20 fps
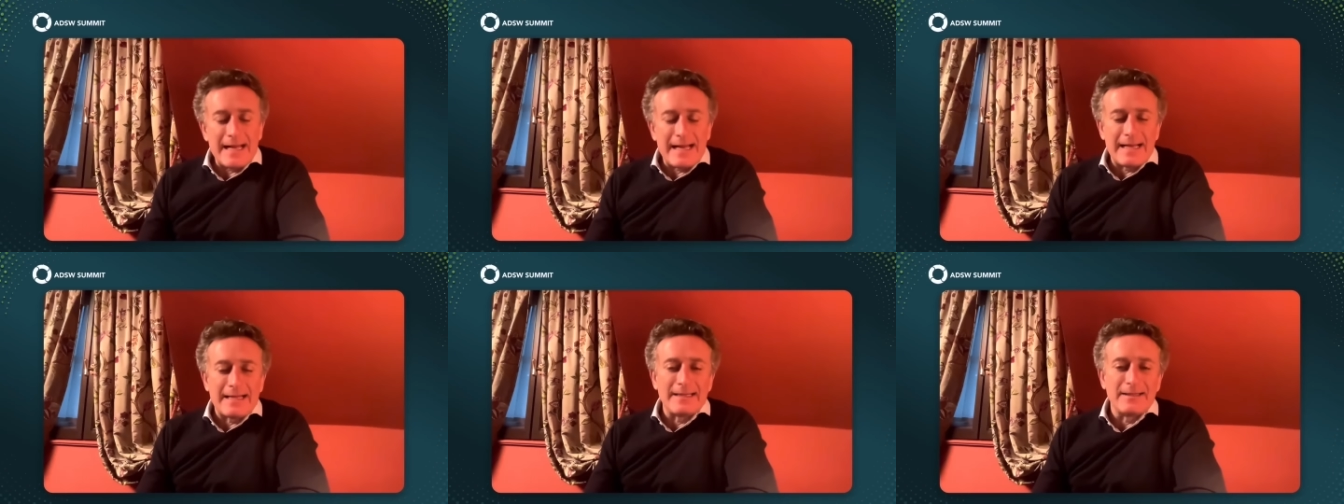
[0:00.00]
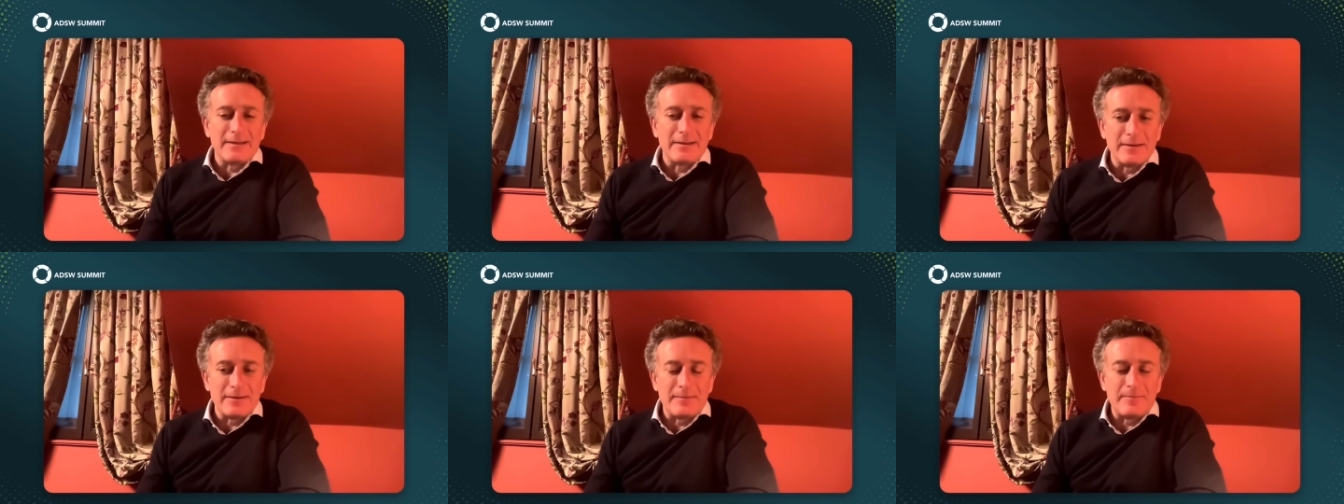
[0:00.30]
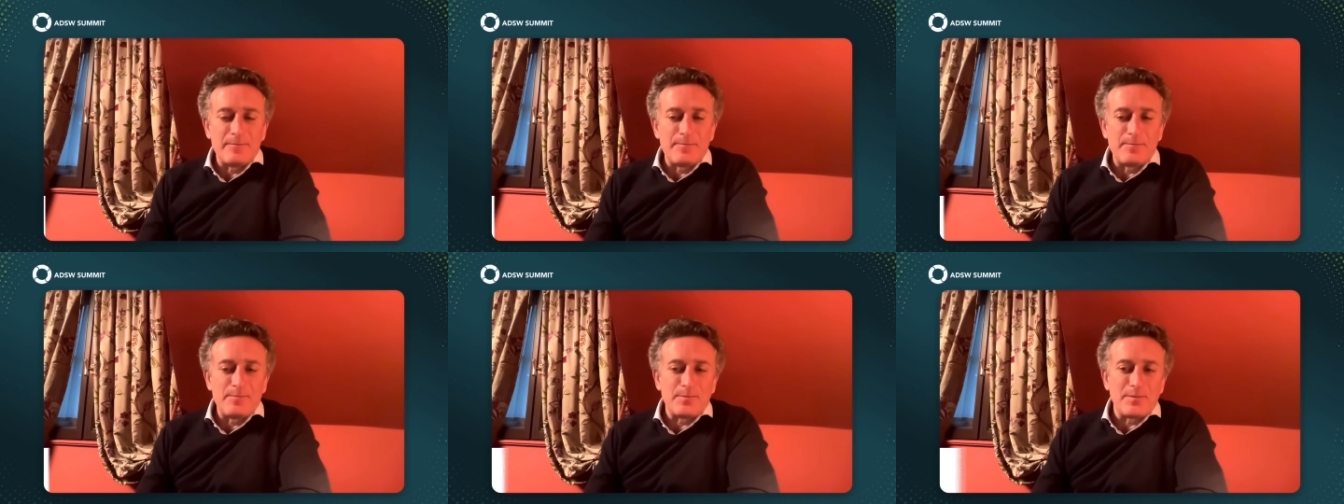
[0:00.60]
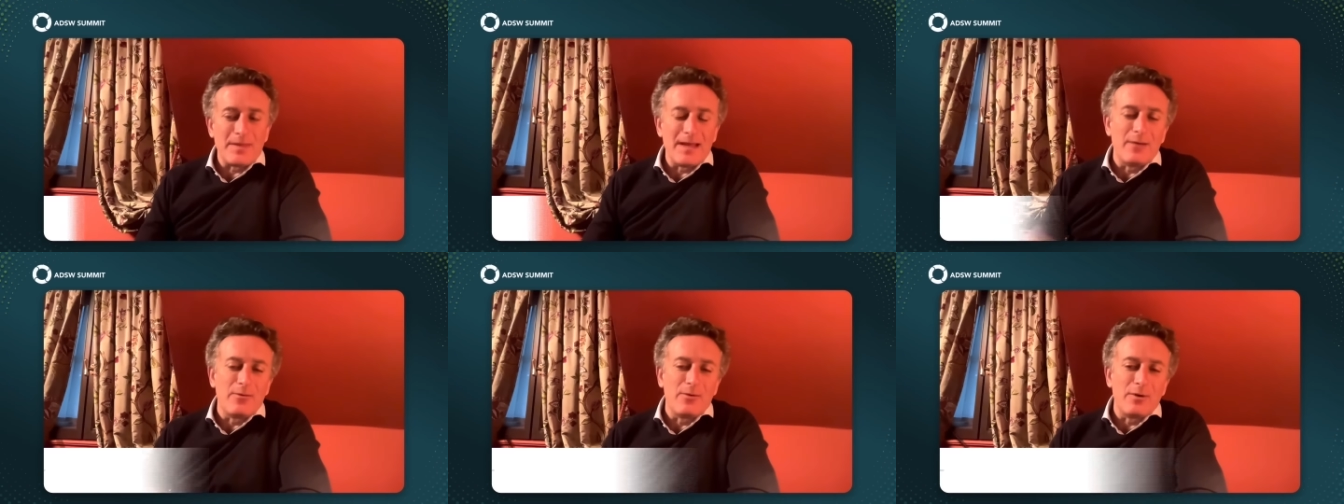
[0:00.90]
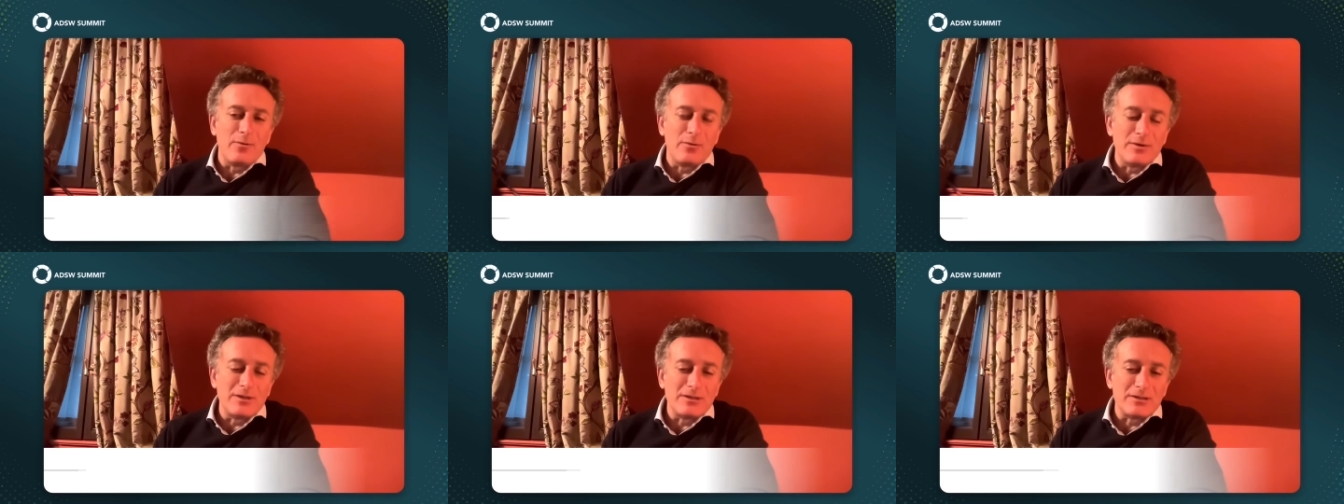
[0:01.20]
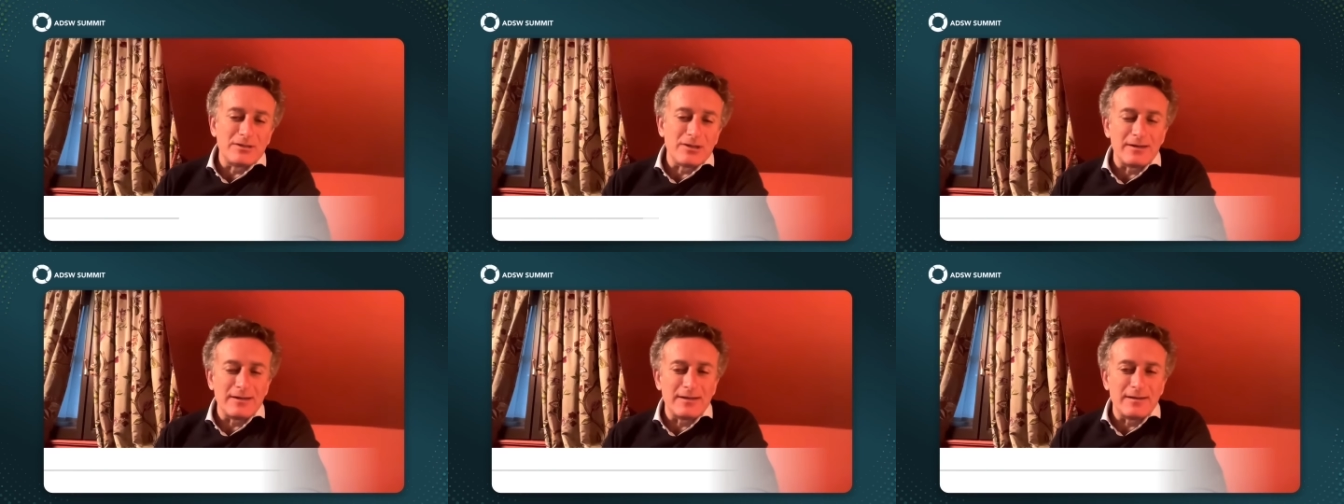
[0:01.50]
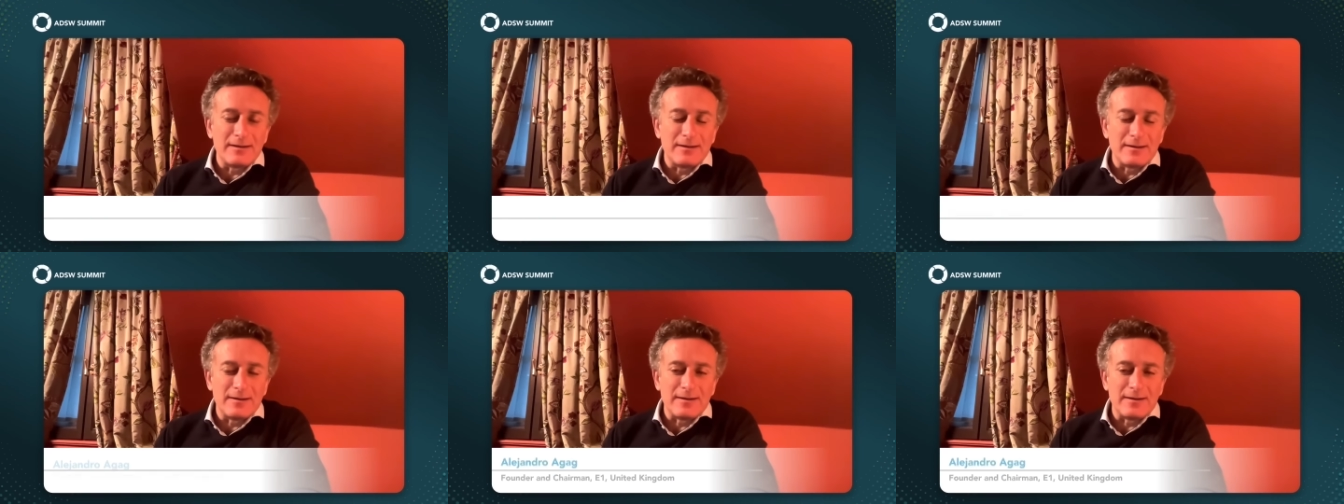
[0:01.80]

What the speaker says: And when we started